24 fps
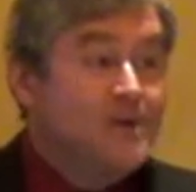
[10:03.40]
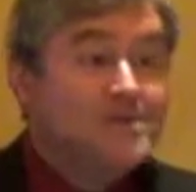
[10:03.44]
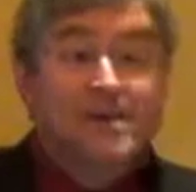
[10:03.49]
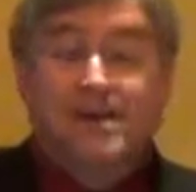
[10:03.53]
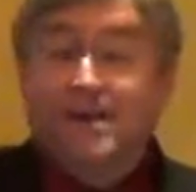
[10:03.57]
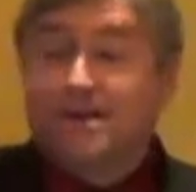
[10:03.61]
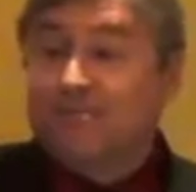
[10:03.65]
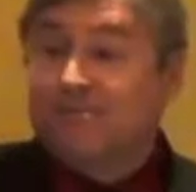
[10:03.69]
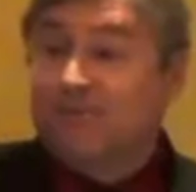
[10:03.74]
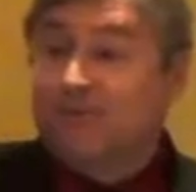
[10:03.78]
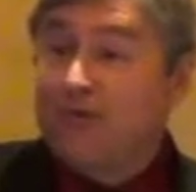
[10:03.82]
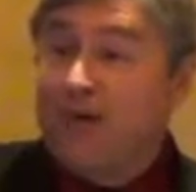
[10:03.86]
is
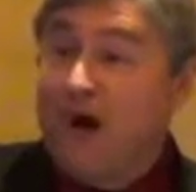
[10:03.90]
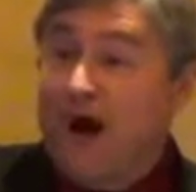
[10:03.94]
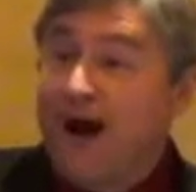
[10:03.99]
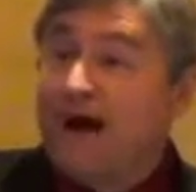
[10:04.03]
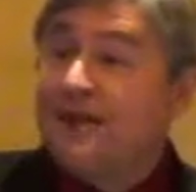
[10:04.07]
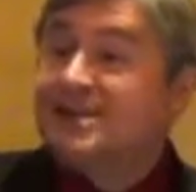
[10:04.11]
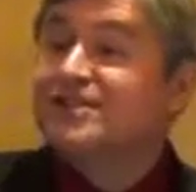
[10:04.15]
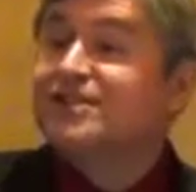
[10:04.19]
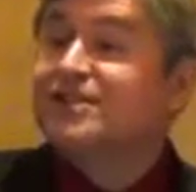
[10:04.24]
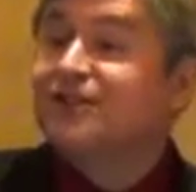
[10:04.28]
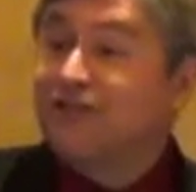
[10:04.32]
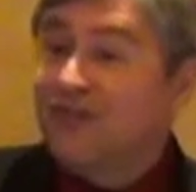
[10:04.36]

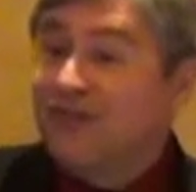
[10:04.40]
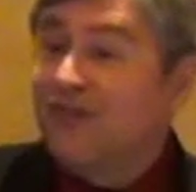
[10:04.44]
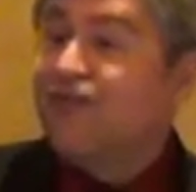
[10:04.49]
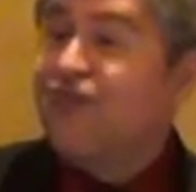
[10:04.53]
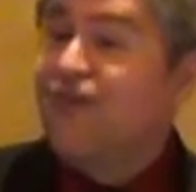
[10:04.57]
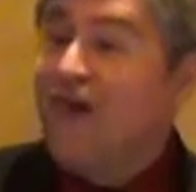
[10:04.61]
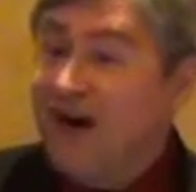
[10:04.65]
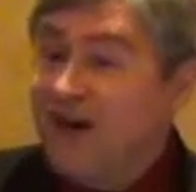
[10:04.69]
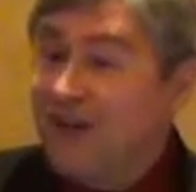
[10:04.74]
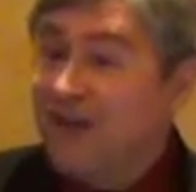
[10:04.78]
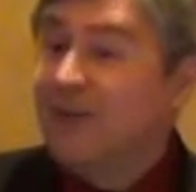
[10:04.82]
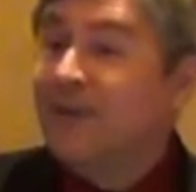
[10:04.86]
comprised of the
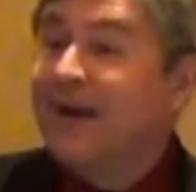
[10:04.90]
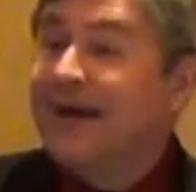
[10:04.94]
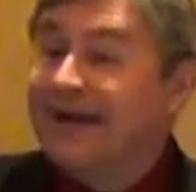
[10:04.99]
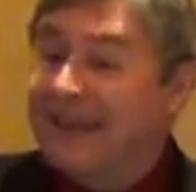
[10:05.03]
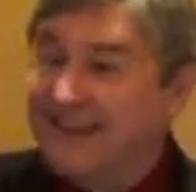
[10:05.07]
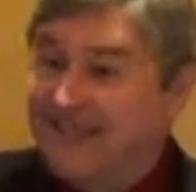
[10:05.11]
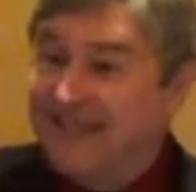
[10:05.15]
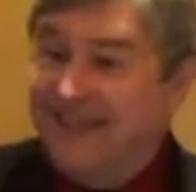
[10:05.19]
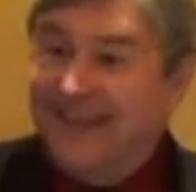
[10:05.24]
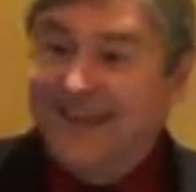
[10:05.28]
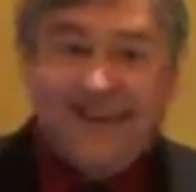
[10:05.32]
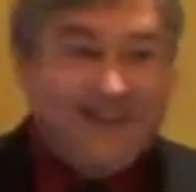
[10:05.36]

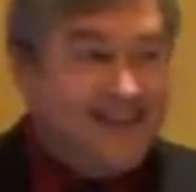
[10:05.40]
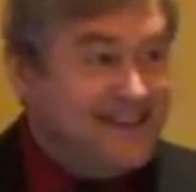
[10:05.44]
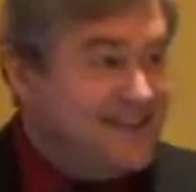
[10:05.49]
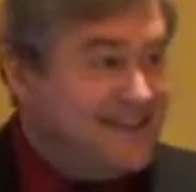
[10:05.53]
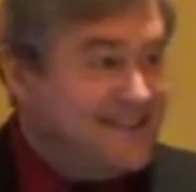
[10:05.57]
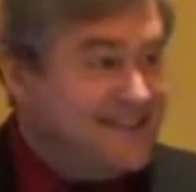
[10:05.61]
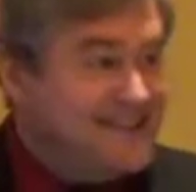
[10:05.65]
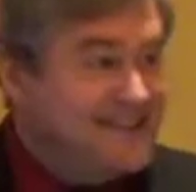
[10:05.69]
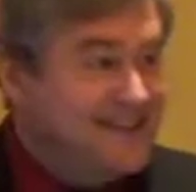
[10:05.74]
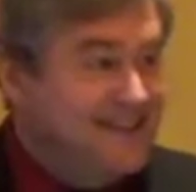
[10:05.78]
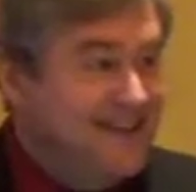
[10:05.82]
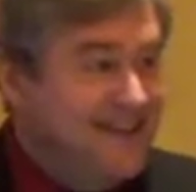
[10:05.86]
following
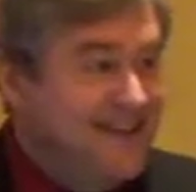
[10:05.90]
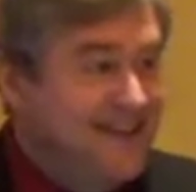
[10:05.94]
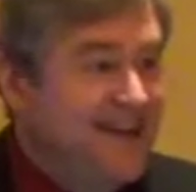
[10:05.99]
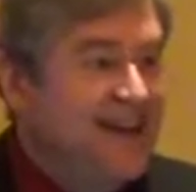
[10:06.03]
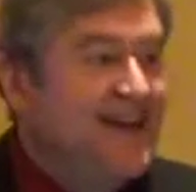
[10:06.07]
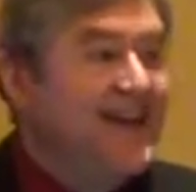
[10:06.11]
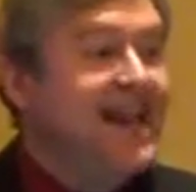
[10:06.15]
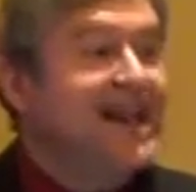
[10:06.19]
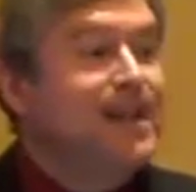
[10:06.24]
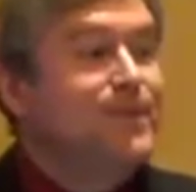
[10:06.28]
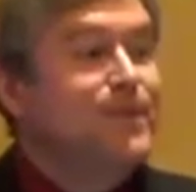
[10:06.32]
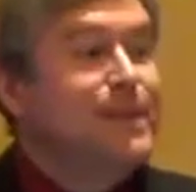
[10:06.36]
things.
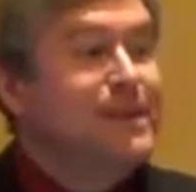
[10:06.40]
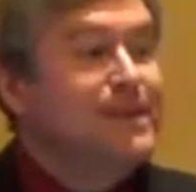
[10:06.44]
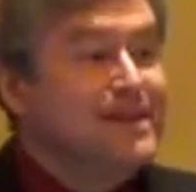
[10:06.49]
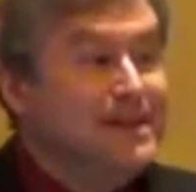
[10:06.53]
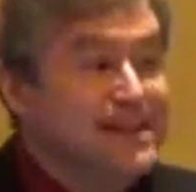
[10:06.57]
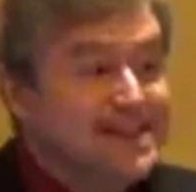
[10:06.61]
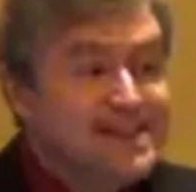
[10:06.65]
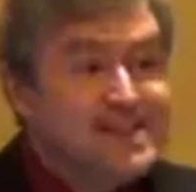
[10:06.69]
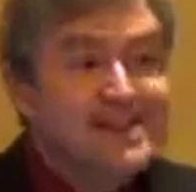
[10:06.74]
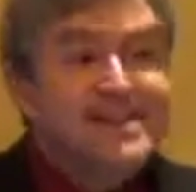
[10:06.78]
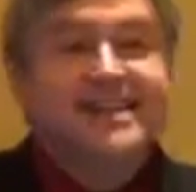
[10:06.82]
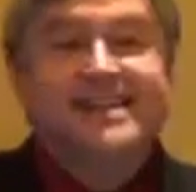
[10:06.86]
And we
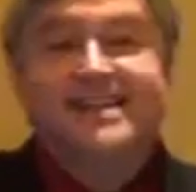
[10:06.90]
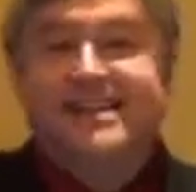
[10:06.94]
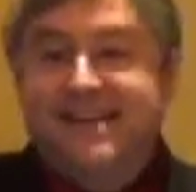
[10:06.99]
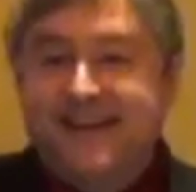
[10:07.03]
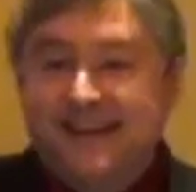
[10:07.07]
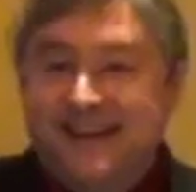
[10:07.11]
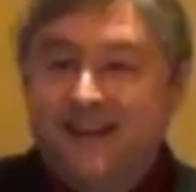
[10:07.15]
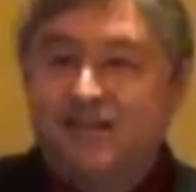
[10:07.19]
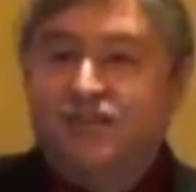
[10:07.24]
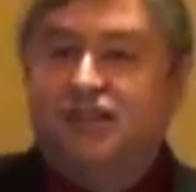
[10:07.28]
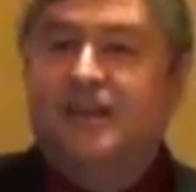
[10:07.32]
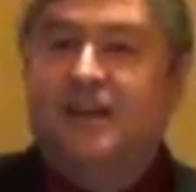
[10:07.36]

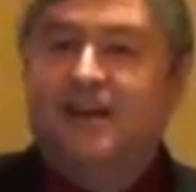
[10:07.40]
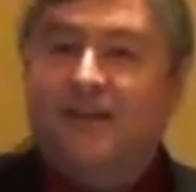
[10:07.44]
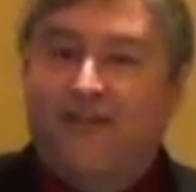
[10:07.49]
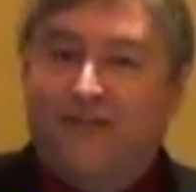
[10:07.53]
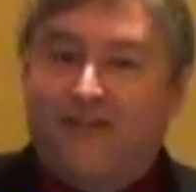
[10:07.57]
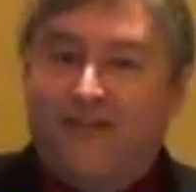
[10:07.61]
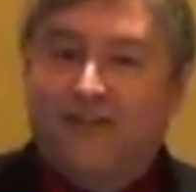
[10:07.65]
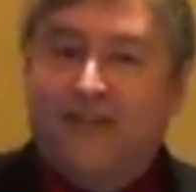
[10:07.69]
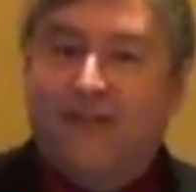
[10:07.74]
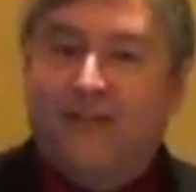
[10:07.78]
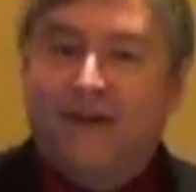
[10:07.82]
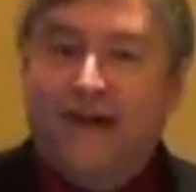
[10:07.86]
listed each
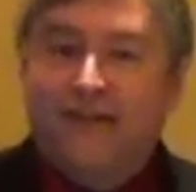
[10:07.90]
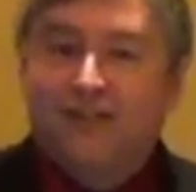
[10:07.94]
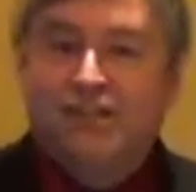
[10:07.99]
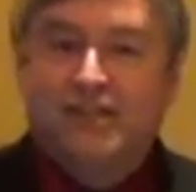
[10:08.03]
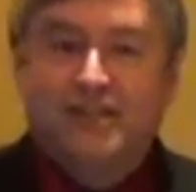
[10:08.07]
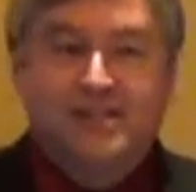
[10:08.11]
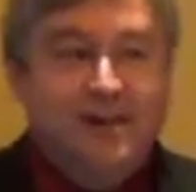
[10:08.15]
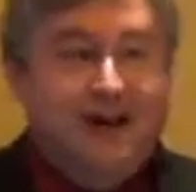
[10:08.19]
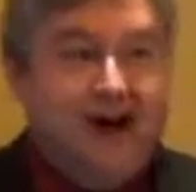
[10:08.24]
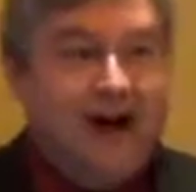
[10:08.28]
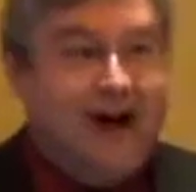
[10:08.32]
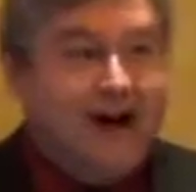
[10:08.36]

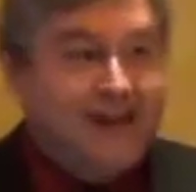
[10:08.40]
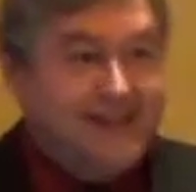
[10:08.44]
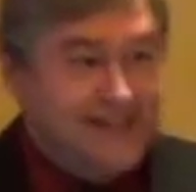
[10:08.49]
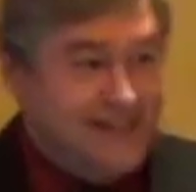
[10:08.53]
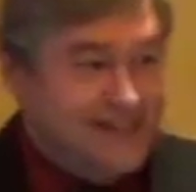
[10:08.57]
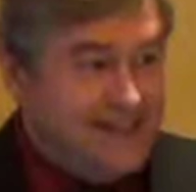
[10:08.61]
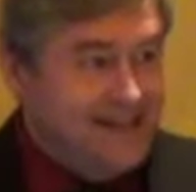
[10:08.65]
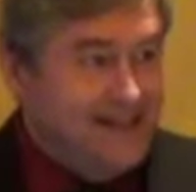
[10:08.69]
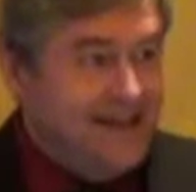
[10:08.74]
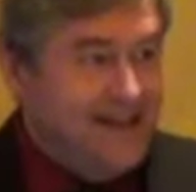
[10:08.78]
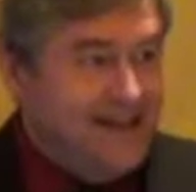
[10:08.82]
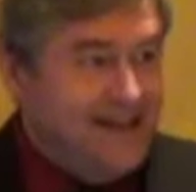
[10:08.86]
configuration
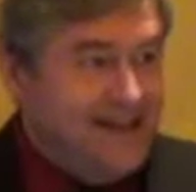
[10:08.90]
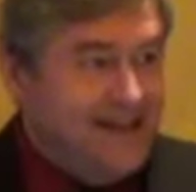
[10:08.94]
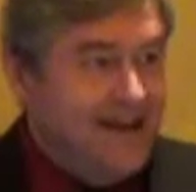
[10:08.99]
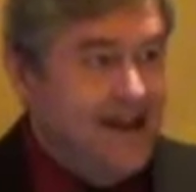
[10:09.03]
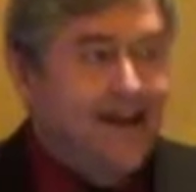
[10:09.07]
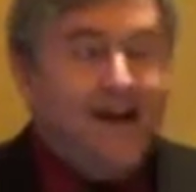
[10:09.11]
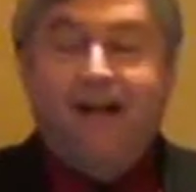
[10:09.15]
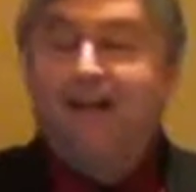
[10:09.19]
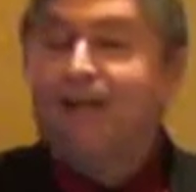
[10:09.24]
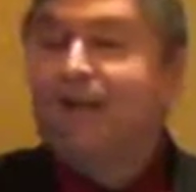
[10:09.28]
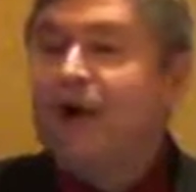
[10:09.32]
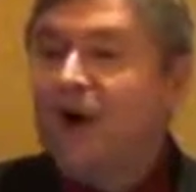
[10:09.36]
ID
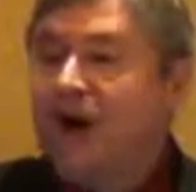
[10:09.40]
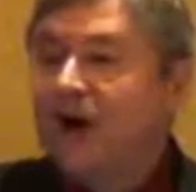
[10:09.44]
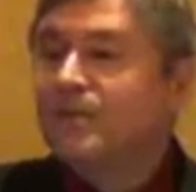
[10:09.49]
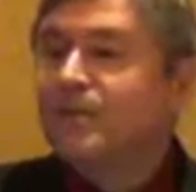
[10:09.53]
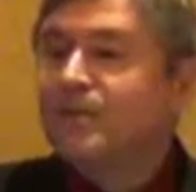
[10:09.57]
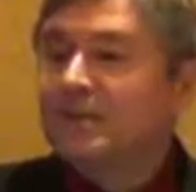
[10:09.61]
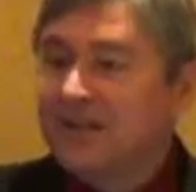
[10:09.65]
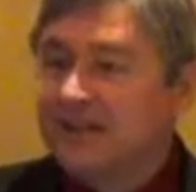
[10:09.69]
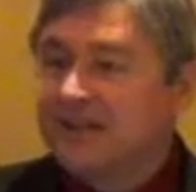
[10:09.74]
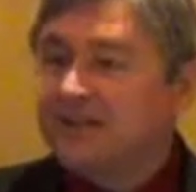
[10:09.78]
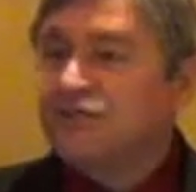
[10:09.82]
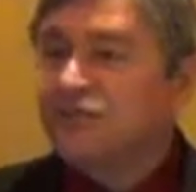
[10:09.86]
along
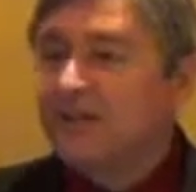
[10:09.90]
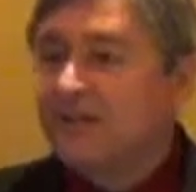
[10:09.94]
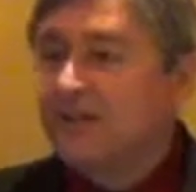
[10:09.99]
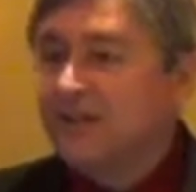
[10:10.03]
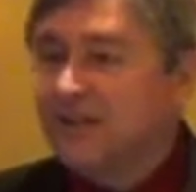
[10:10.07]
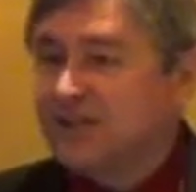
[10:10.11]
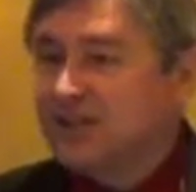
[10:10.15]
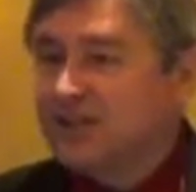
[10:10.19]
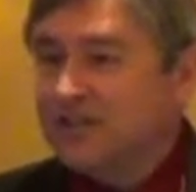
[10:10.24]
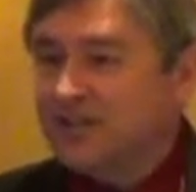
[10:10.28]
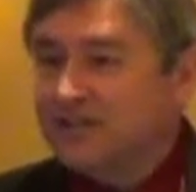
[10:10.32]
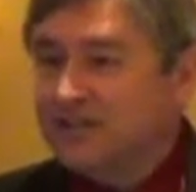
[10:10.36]
with its
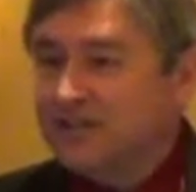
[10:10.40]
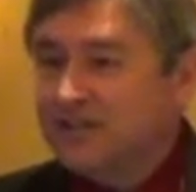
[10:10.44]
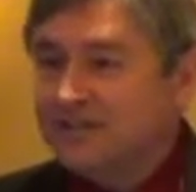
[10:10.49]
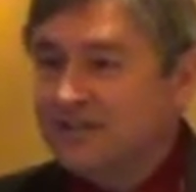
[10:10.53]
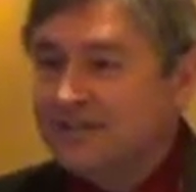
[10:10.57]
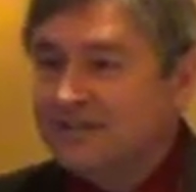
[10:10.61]
revision.